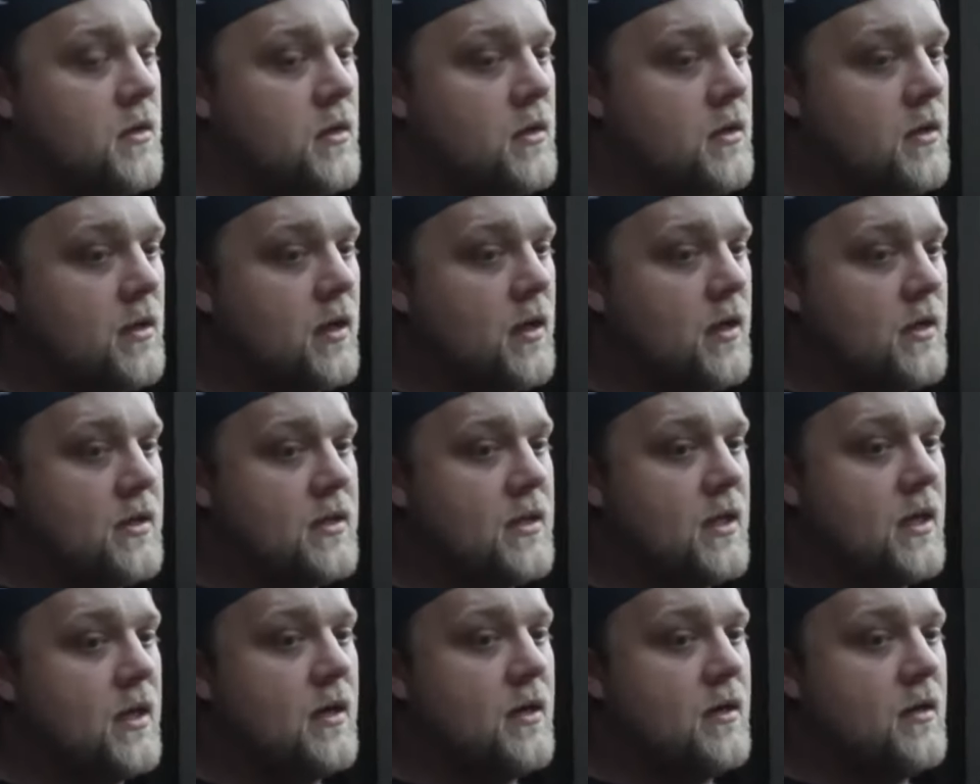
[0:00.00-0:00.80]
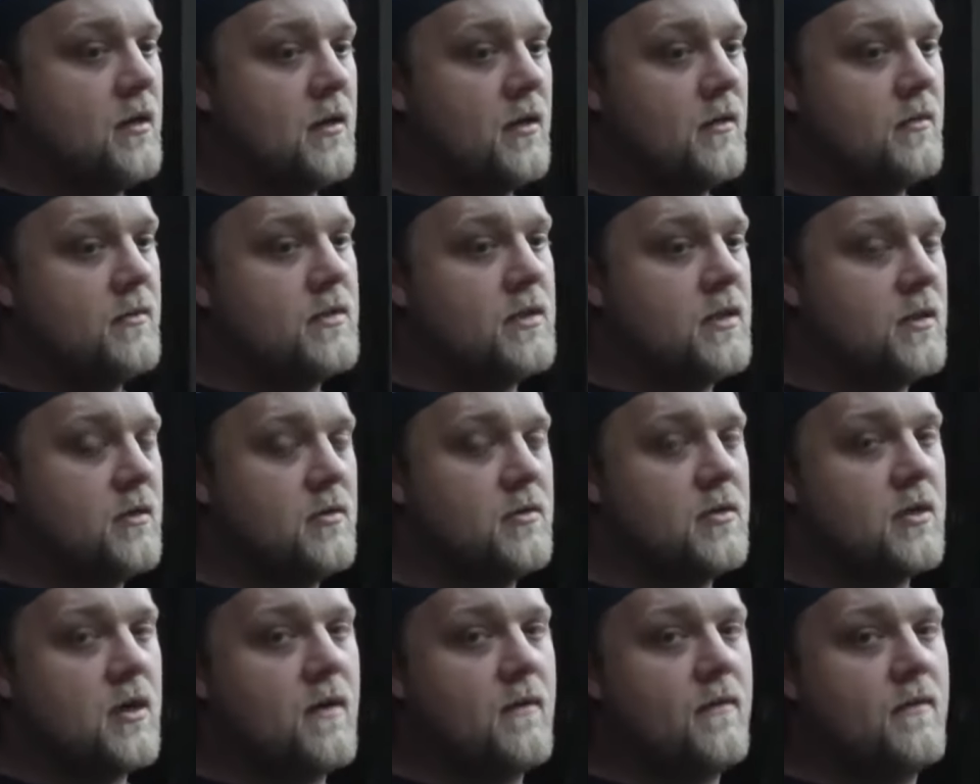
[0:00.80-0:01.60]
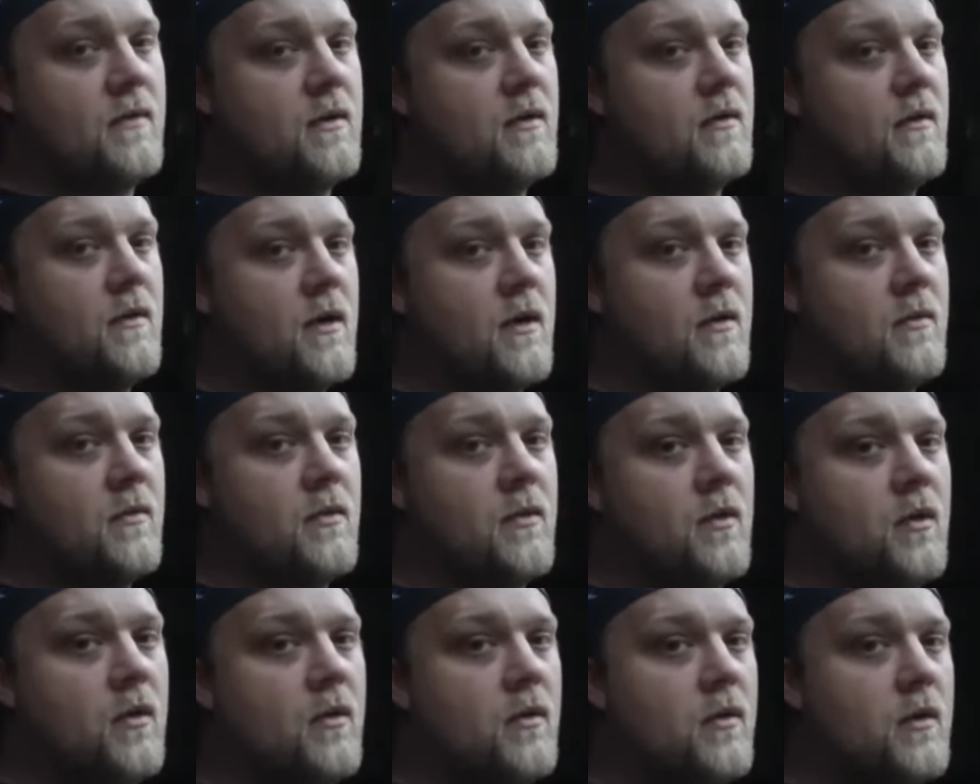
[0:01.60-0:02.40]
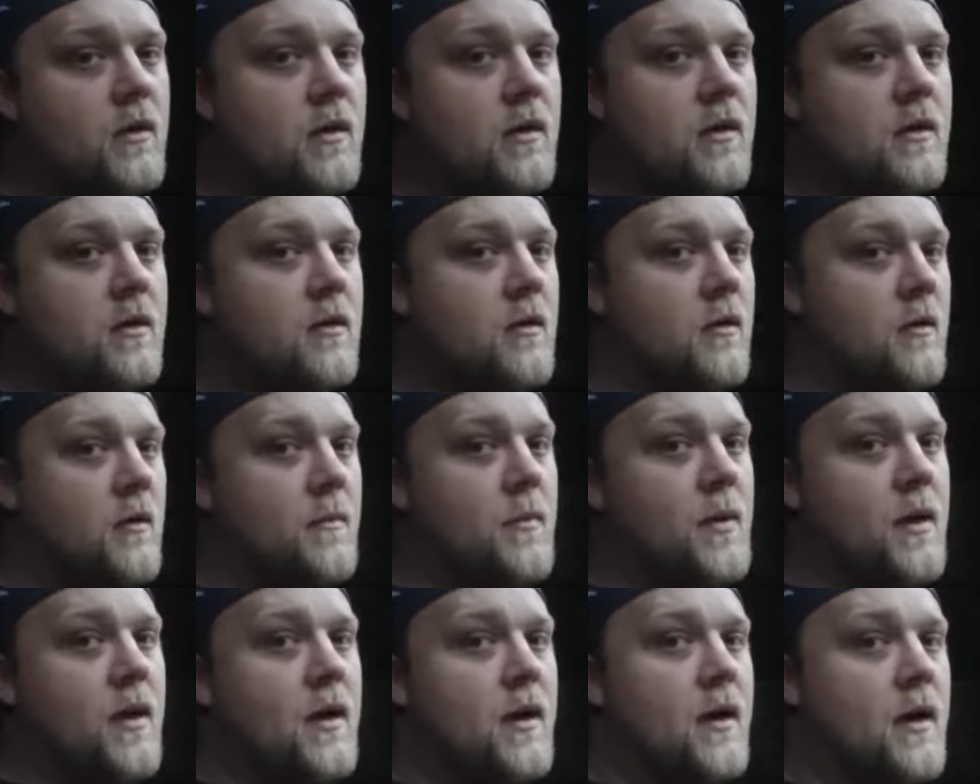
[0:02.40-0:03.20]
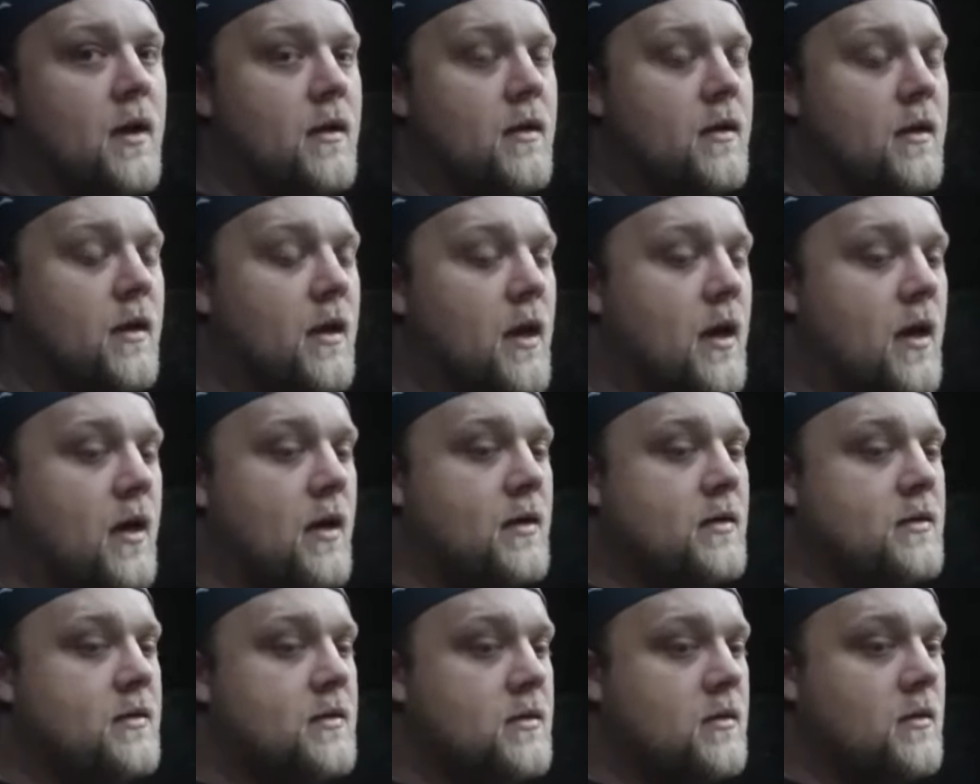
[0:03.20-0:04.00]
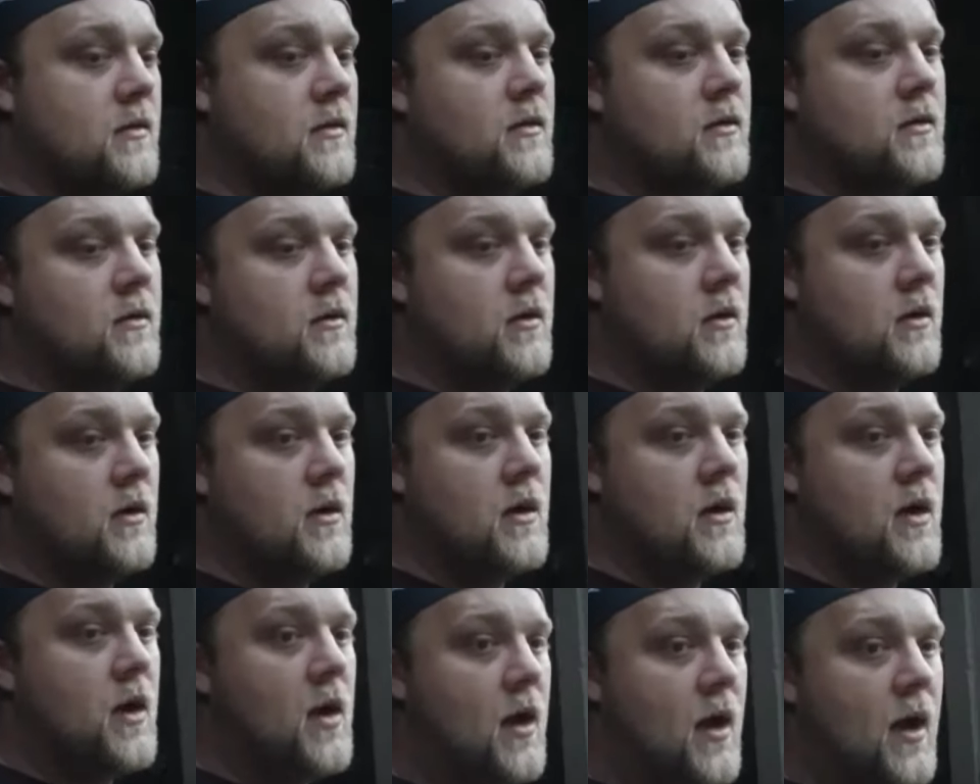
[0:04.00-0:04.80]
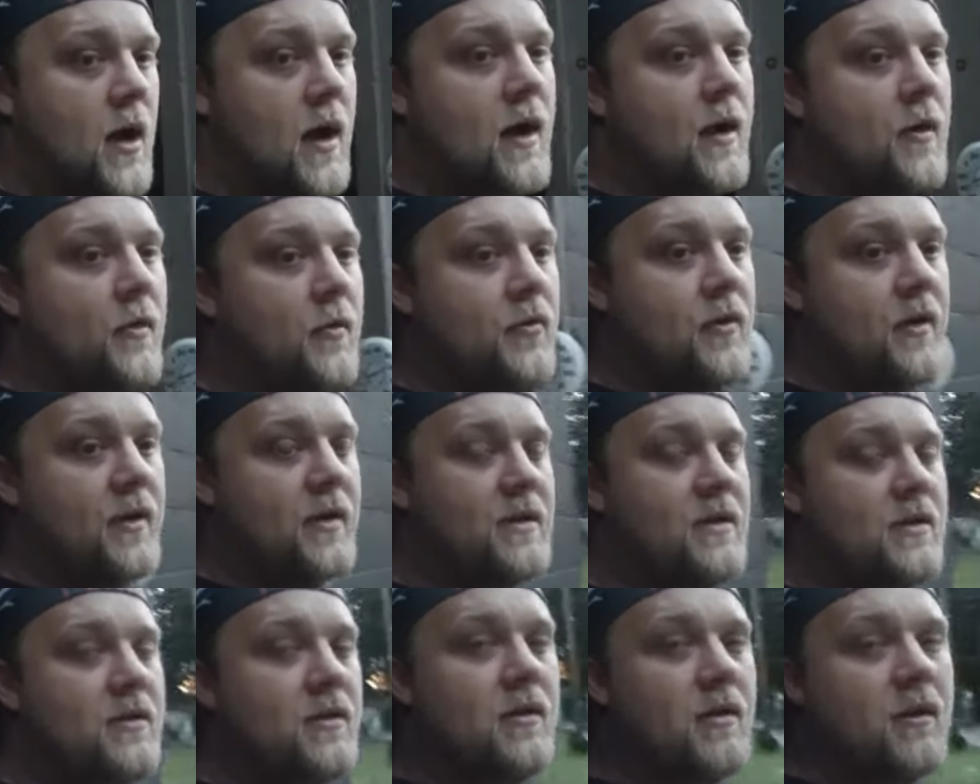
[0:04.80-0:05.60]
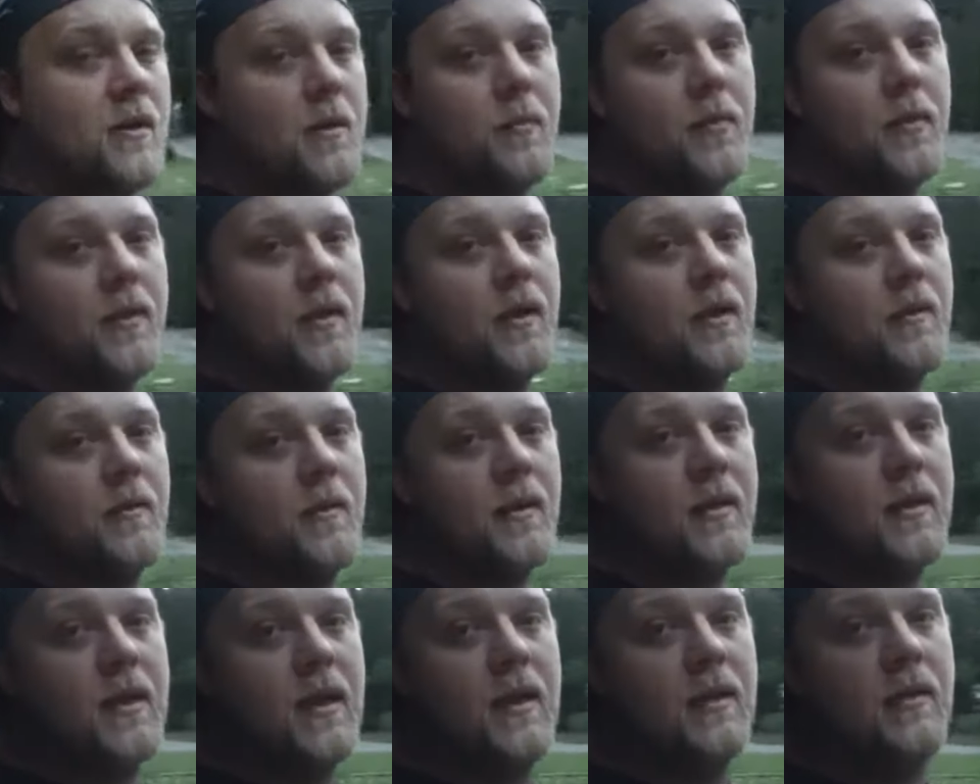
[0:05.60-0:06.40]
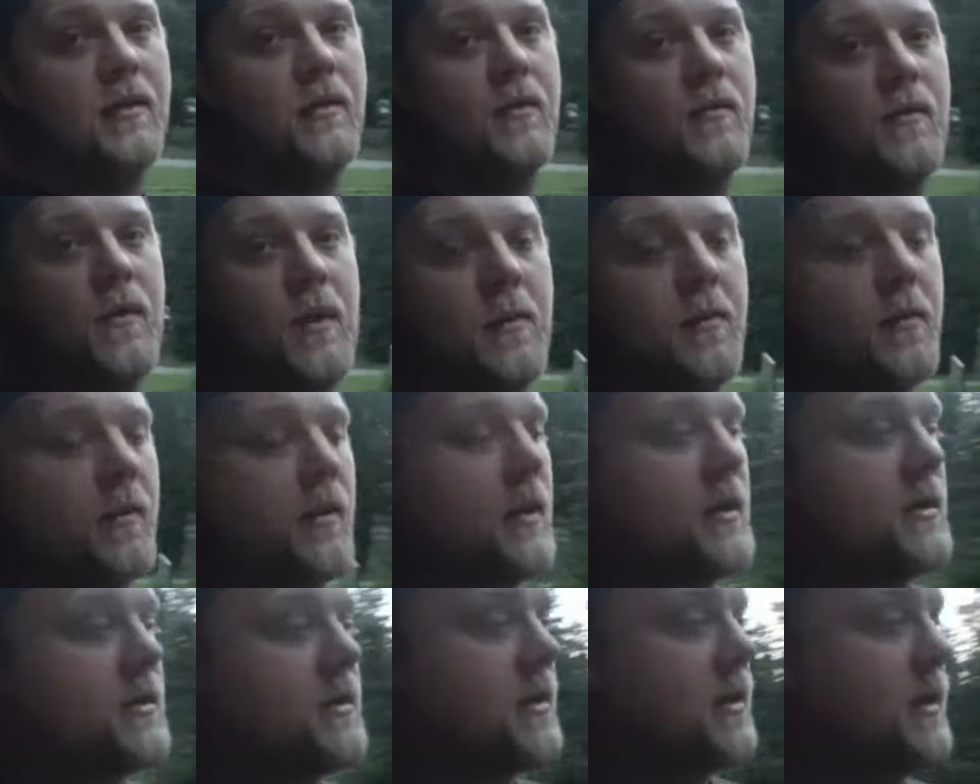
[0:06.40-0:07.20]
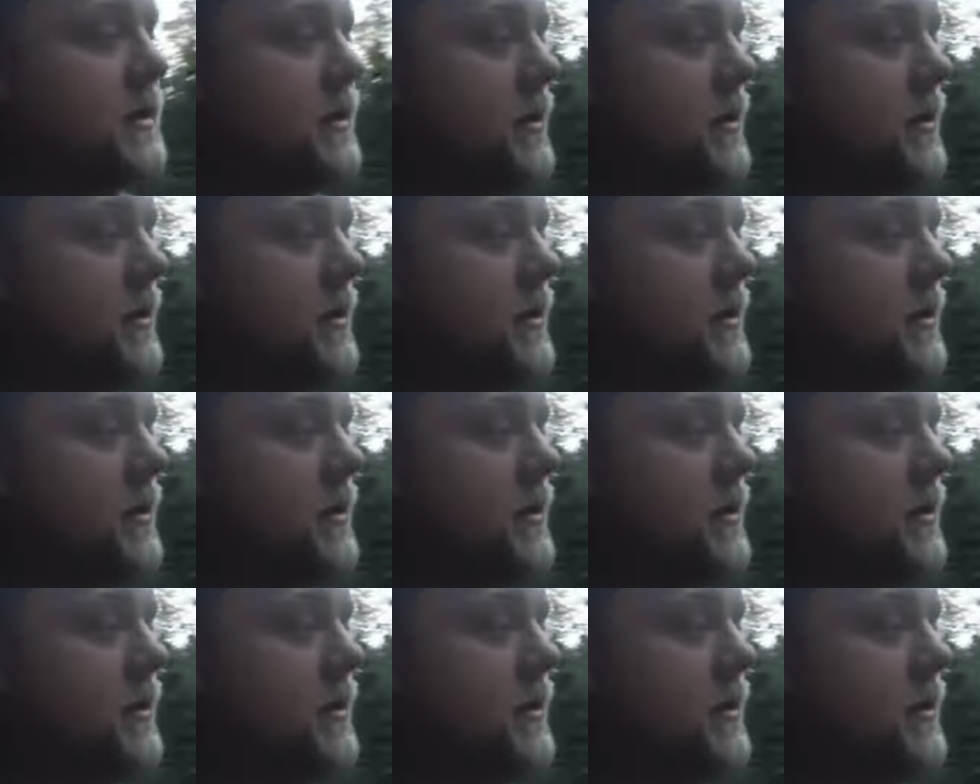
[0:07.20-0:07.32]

like I said, it was either driving it around with a hole in it or painting out the ass. So I don't think he's going to complain about that little ripple that's in